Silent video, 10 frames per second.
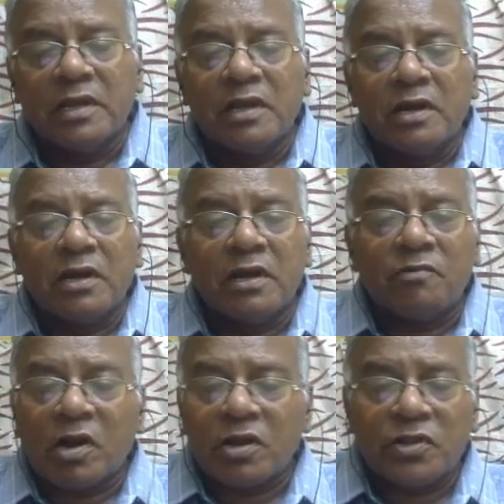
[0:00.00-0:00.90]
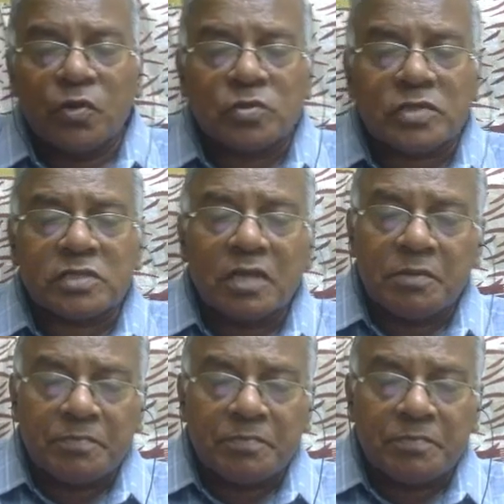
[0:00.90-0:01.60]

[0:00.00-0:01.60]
What are the uses?